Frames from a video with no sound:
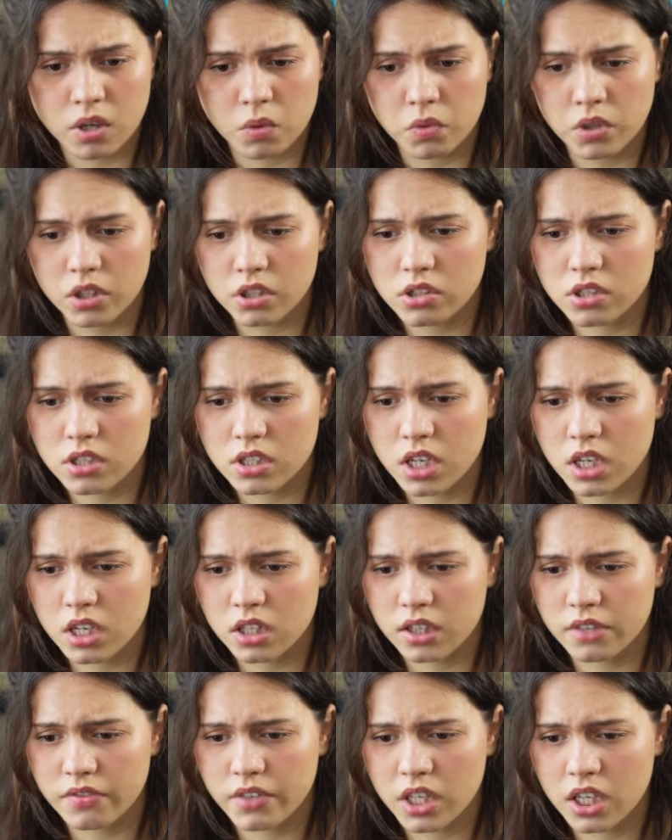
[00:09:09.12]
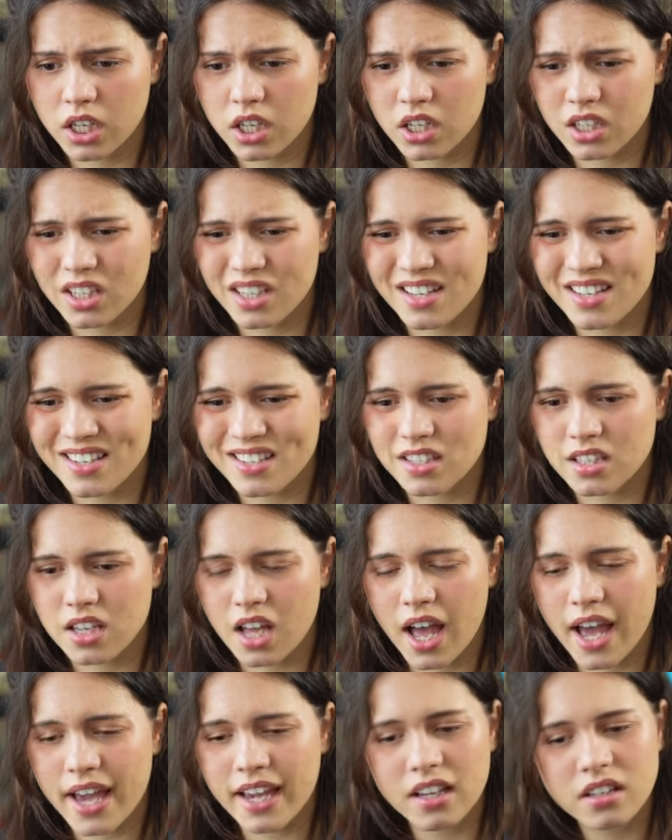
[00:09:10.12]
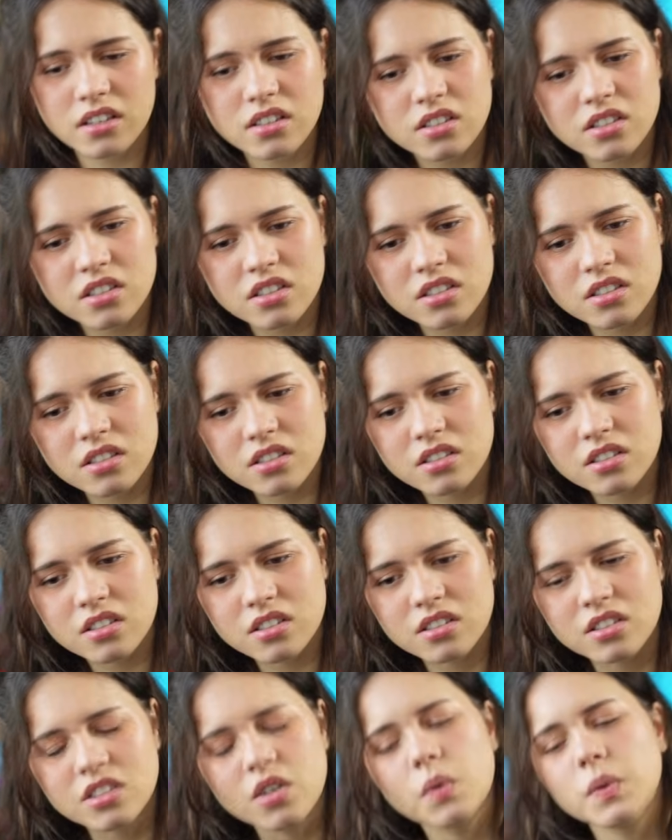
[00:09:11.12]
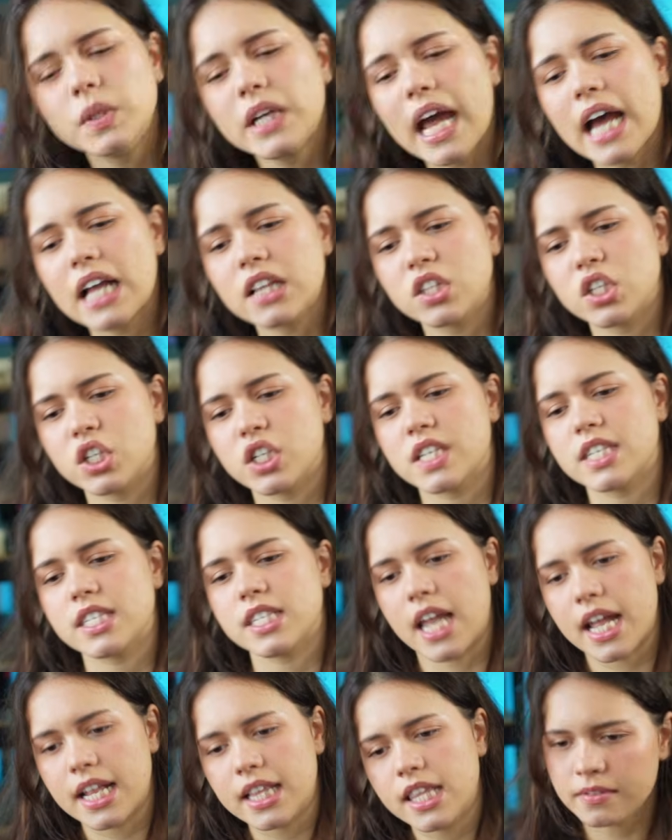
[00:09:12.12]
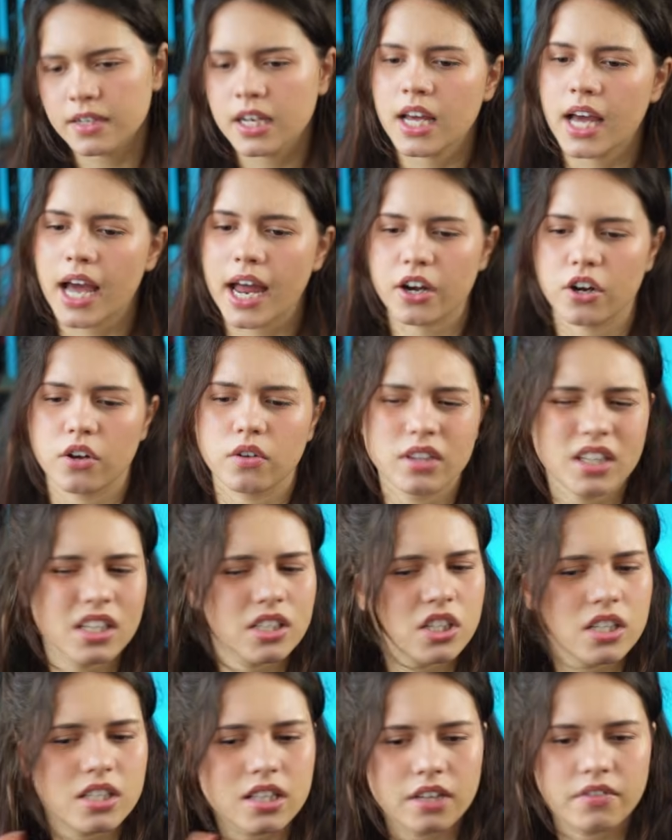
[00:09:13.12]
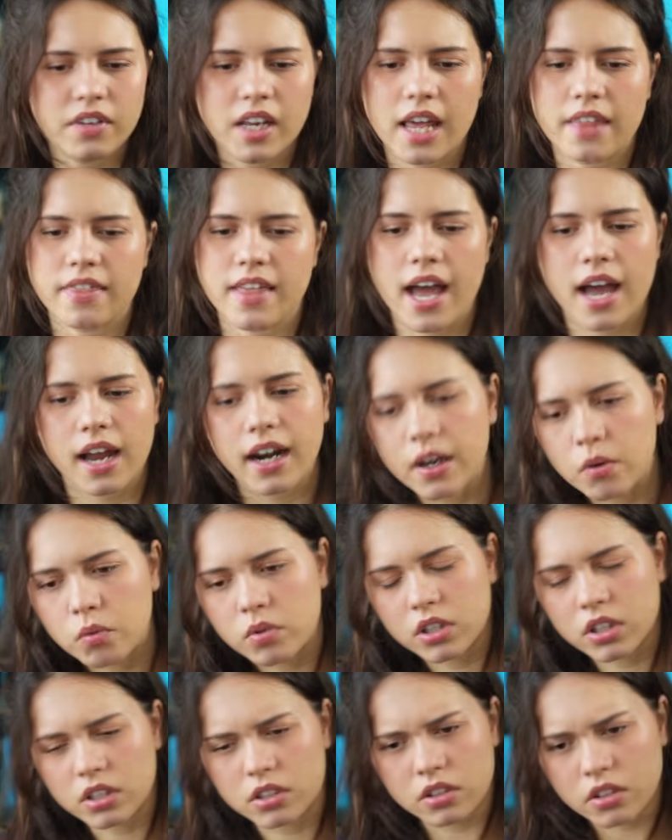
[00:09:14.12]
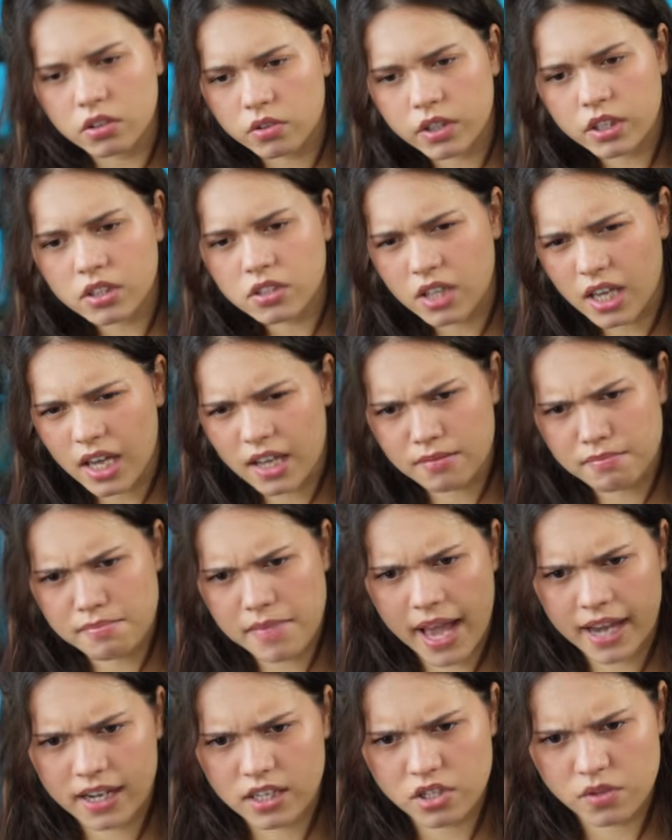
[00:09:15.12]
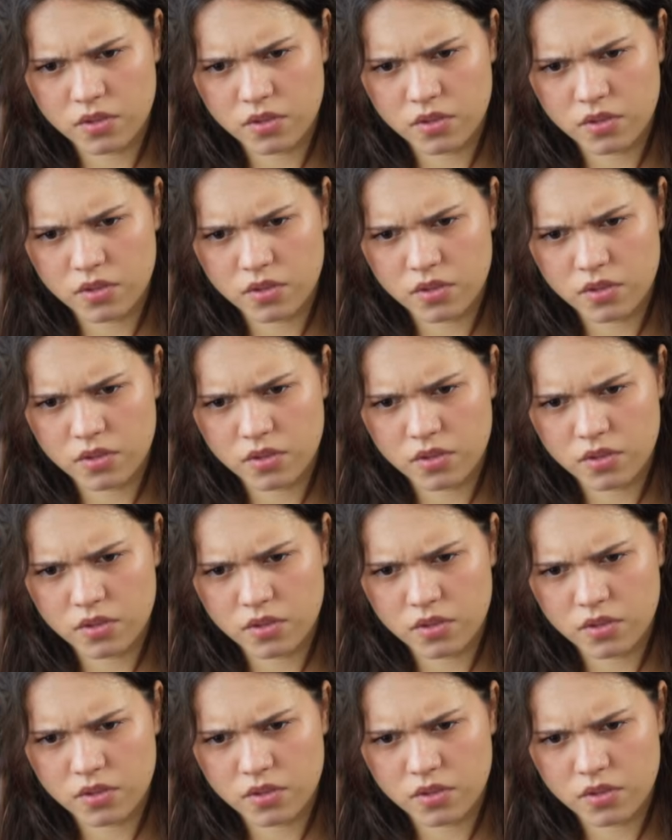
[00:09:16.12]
just gonna leave it here because I don't understand it. I don't know, let's just leave it at that and we're going to get back to it.